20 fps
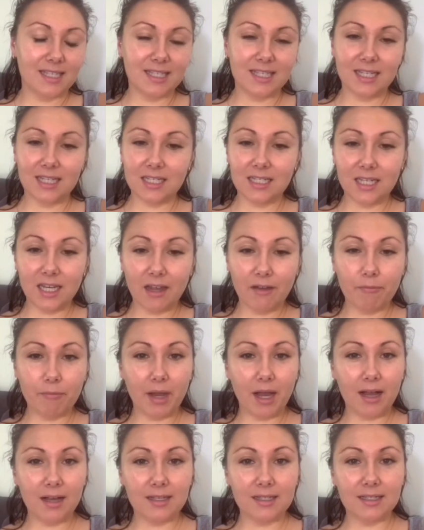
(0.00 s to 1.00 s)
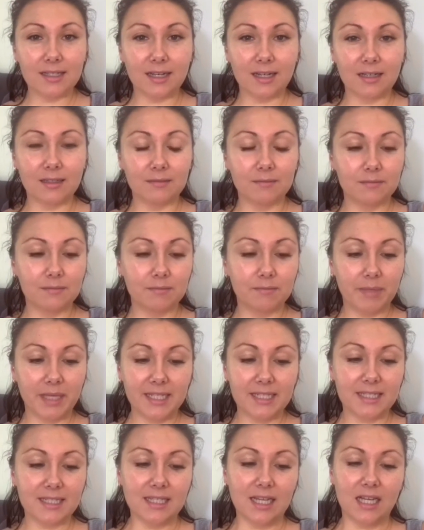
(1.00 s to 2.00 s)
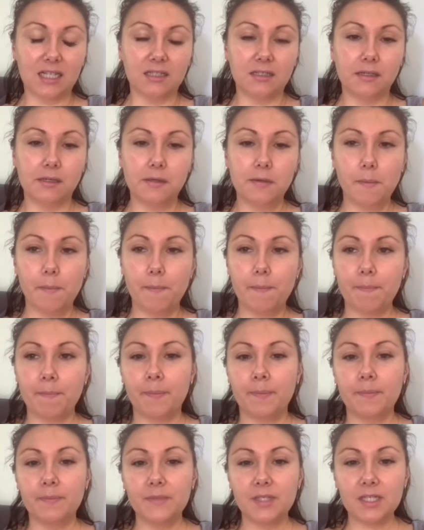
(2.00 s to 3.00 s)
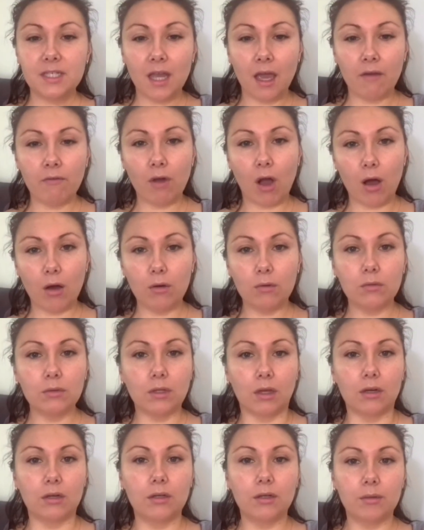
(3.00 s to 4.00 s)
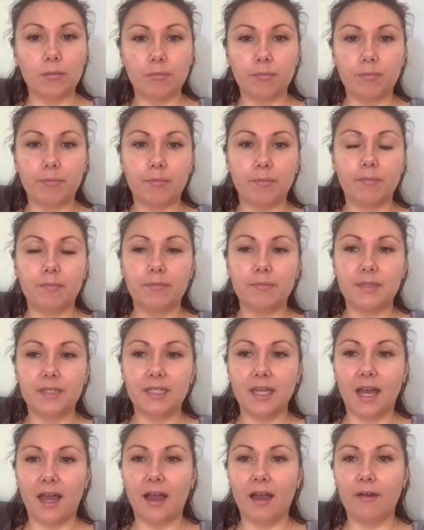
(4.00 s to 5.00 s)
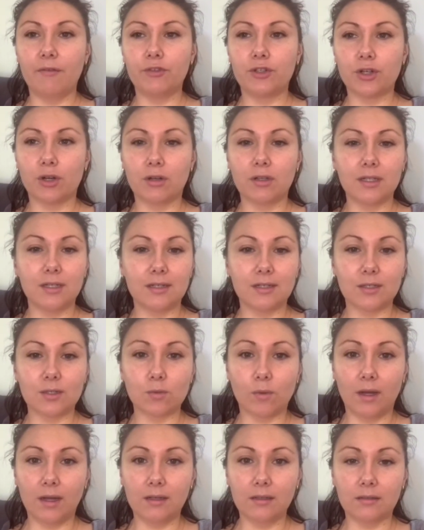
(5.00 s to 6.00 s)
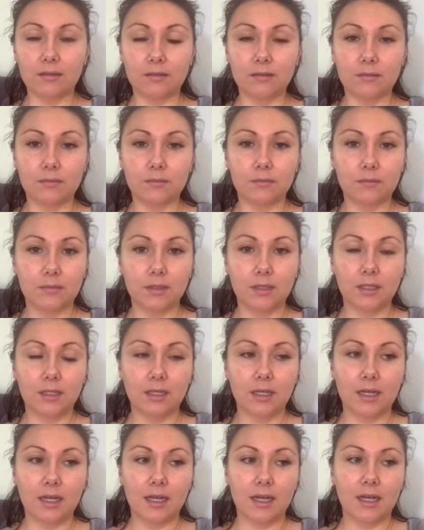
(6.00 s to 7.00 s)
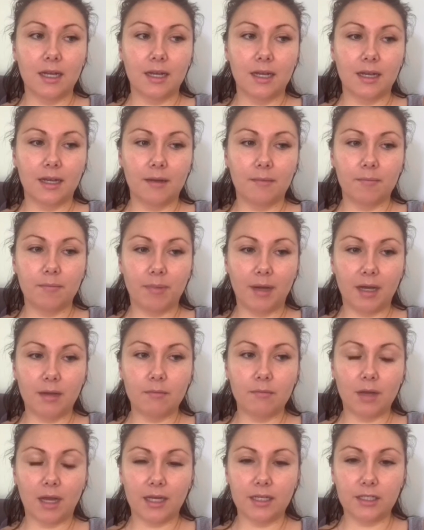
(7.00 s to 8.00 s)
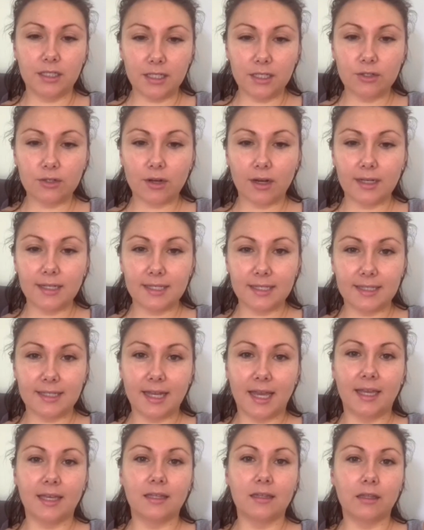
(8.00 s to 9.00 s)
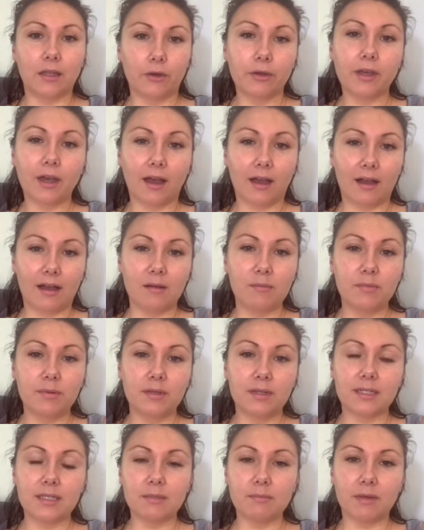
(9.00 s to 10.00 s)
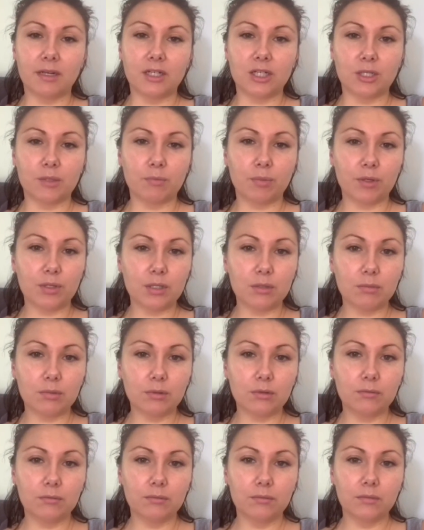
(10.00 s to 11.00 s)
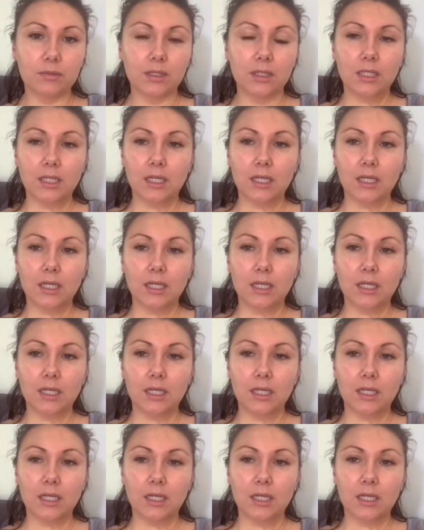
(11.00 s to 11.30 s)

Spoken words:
As I said, I did have pasta, pizza. Didn't have a whole lot. Did have chocolate as well. But I did try to stay low carb as much as possible.